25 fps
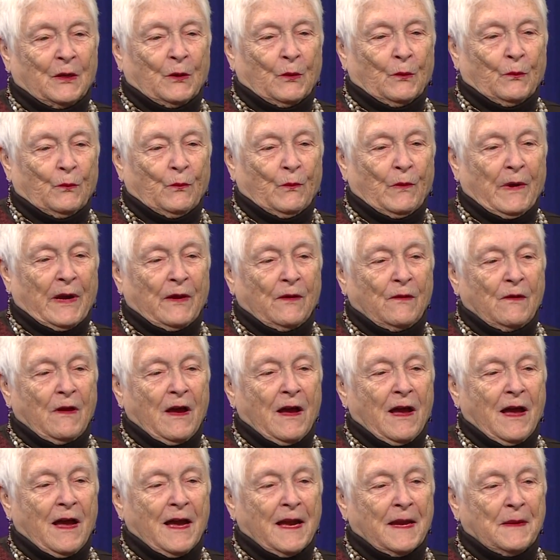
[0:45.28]
Well,
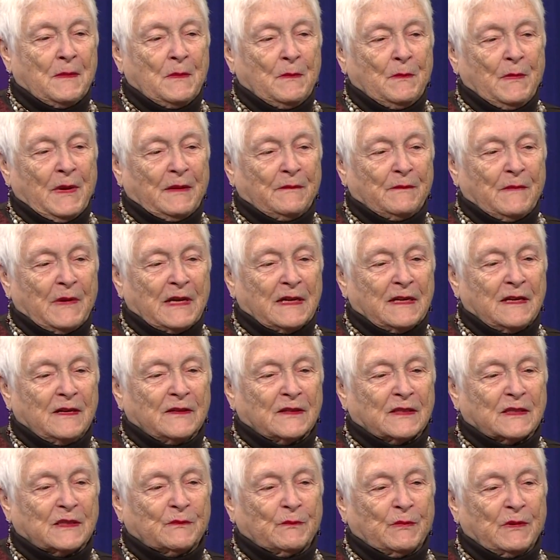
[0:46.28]
I met my
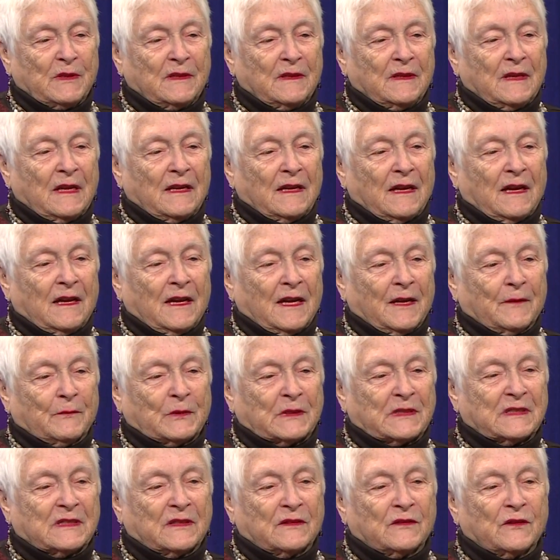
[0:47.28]
husband. I
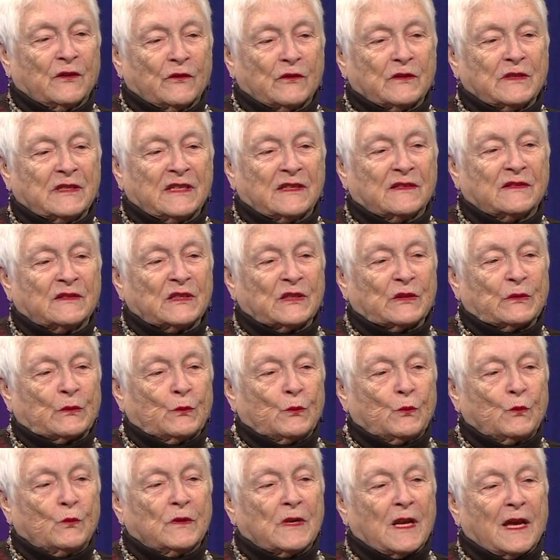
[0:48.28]
was in nursing
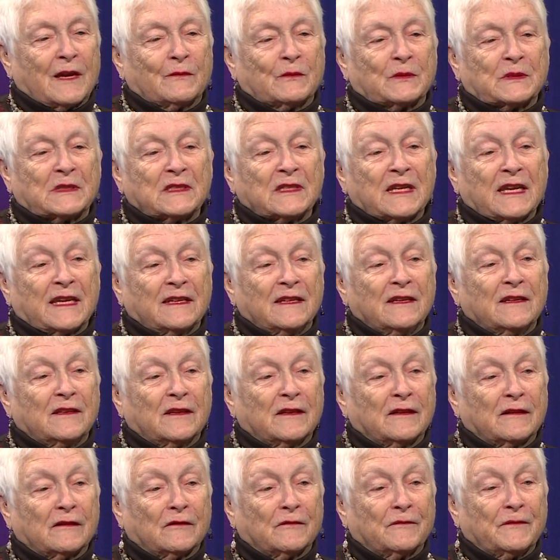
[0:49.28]
school and I was taking
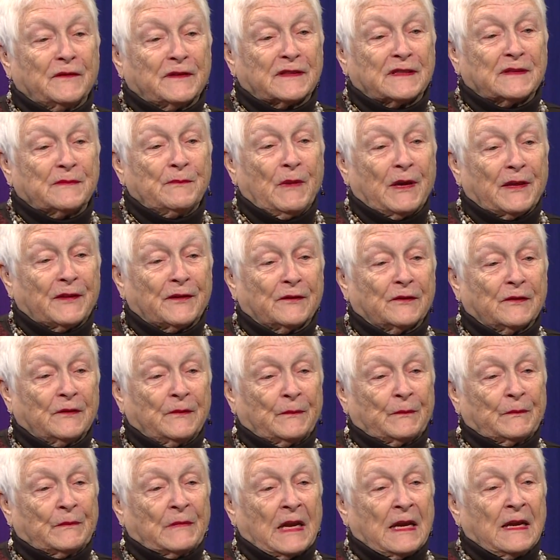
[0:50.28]
care of his mother.
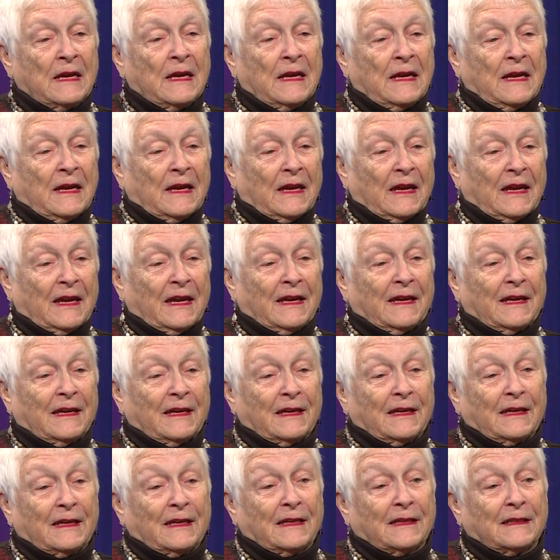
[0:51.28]

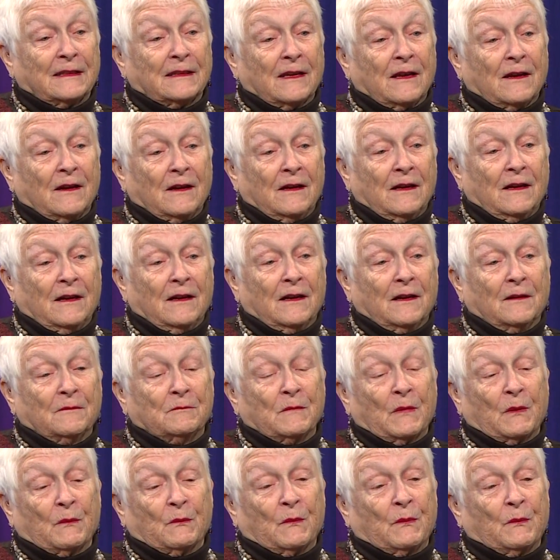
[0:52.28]
And
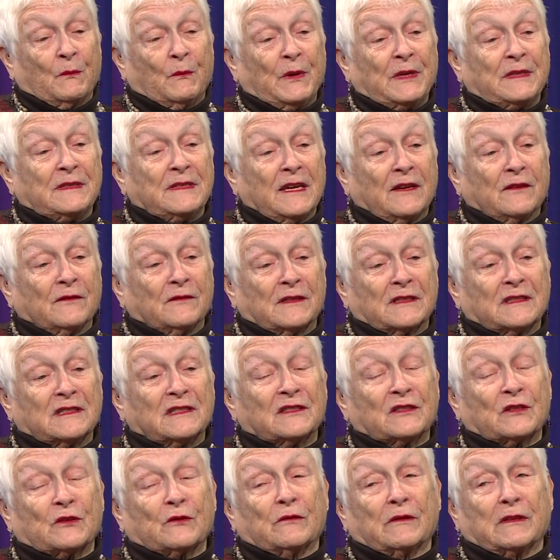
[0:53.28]
we tell this
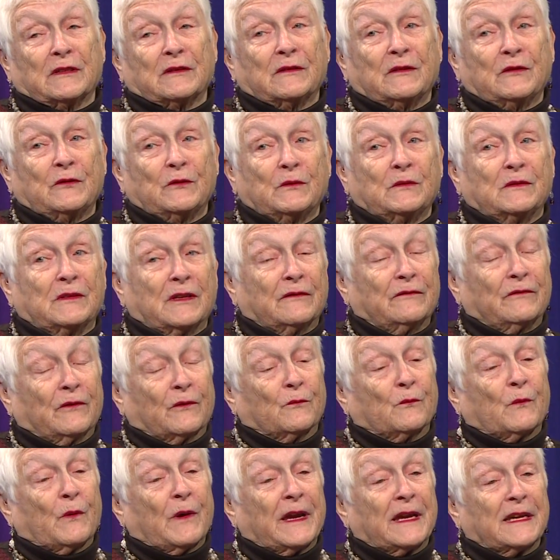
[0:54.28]
story two
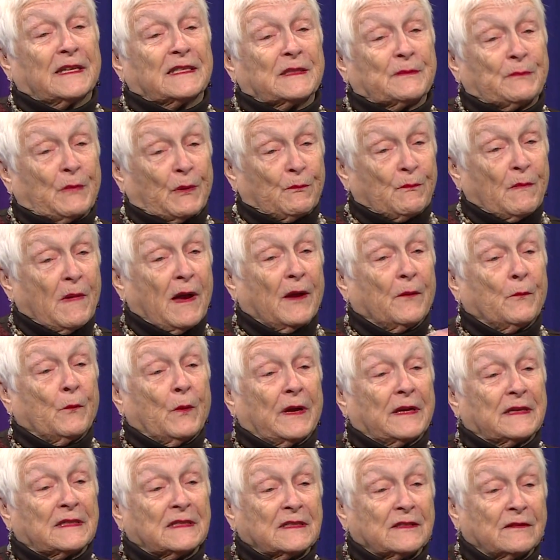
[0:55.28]
different ways, but my
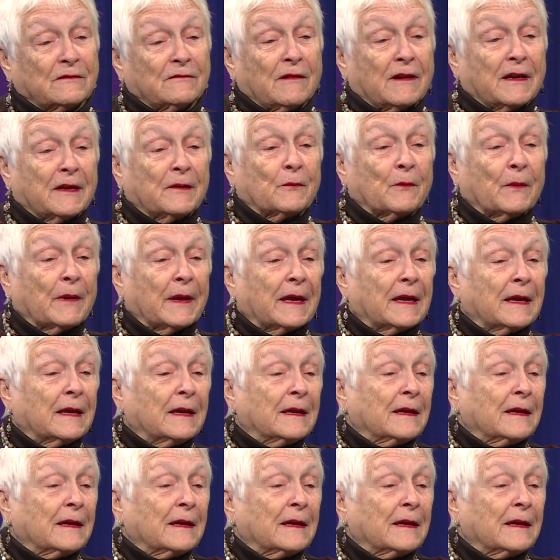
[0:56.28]
way is the right way.